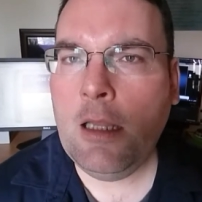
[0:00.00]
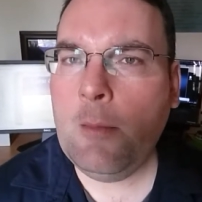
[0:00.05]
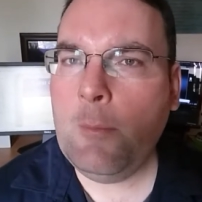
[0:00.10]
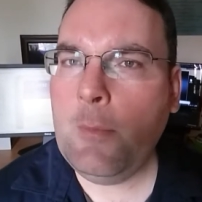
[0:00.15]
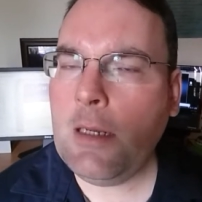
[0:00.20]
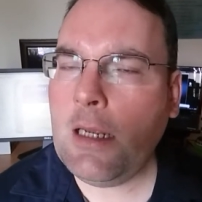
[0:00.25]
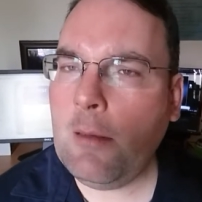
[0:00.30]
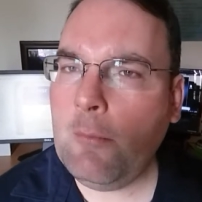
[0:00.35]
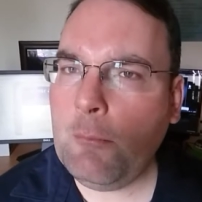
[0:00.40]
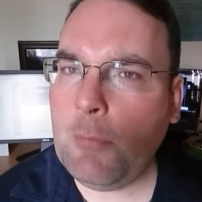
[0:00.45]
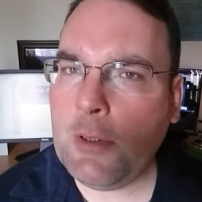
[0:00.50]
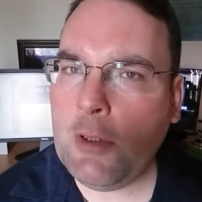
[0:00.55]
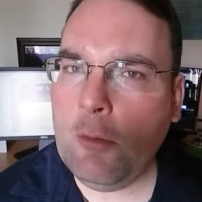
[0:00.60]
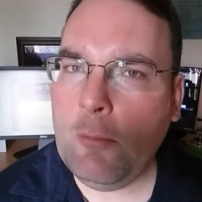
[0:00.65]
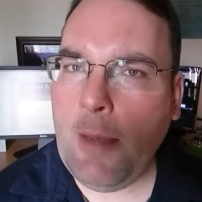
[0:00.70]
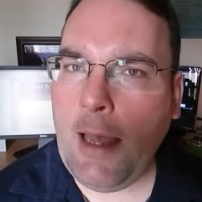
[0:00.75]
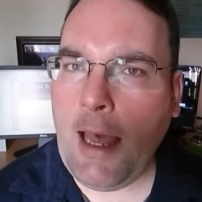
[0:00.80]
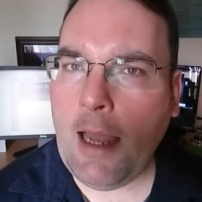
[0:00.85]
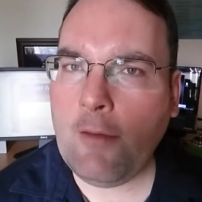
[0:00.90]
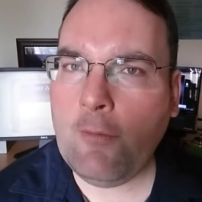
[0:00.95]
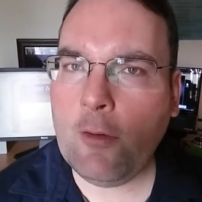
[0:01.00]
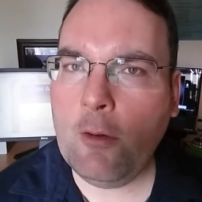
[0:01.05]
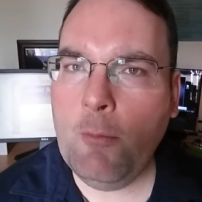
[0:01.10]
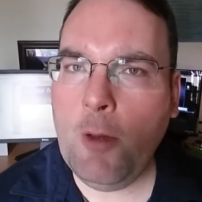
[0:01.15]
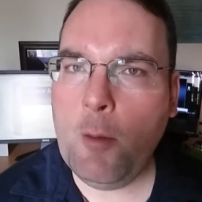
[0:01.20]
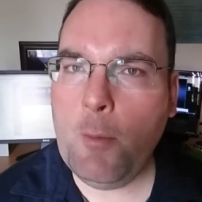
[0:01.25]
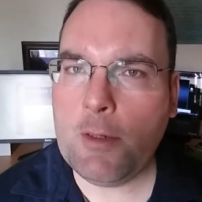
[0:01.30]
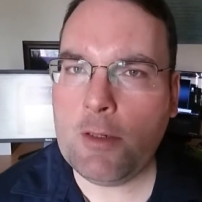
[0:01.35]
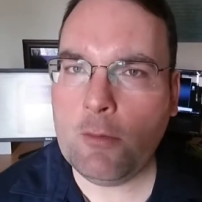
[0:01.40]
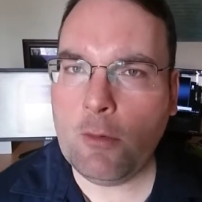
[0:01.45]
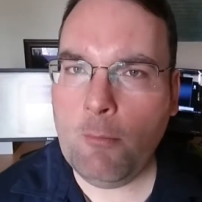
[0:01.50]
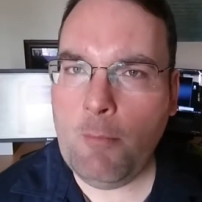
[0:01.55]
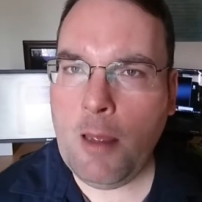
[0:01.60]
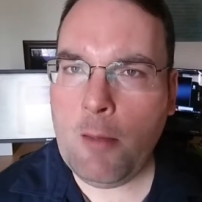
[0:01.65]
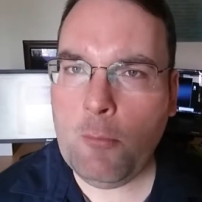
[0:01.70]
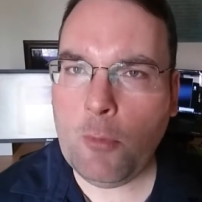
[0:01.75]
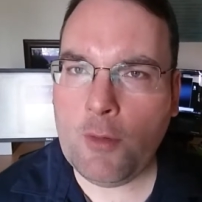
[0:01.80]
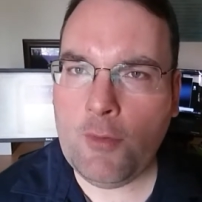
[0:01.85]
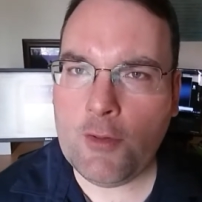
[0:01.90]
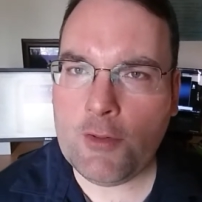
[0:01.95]
Let me bring you back for a moment to
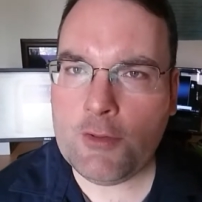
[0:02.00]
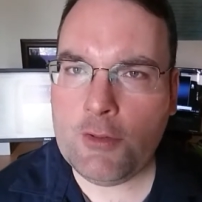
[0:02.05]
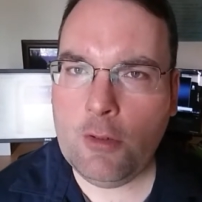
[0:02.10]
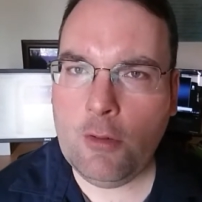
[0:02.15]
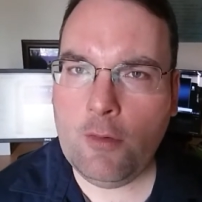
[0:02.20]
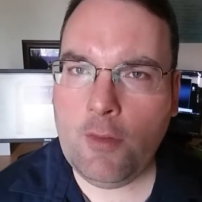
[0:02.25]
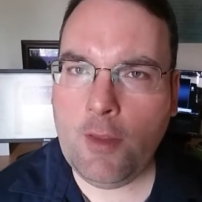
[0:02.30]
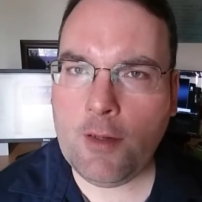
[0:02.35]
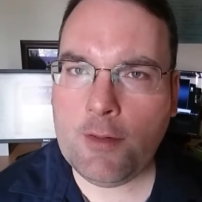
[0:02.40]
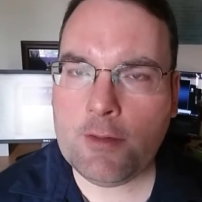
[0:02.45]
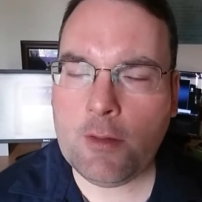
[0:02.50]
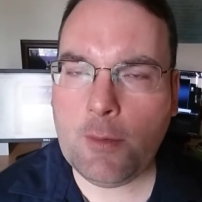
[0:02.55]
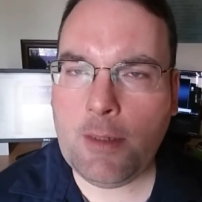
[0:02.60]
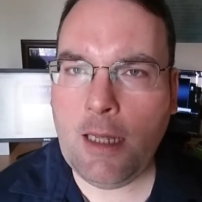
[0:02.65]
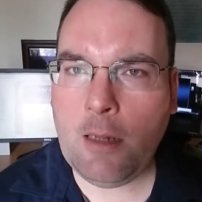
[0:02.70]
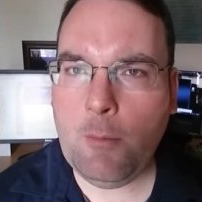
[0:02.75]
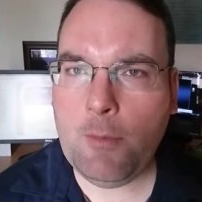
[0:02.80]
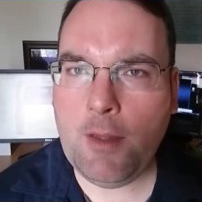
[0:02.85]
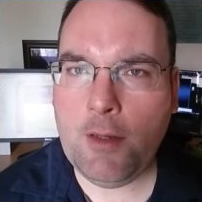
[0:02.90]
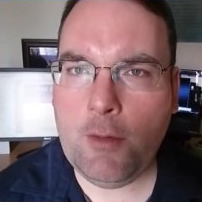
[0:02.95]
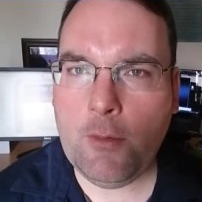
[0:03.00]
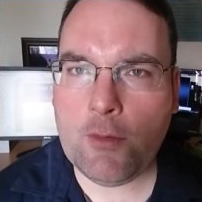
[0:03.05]
remembering there's two things going on within you.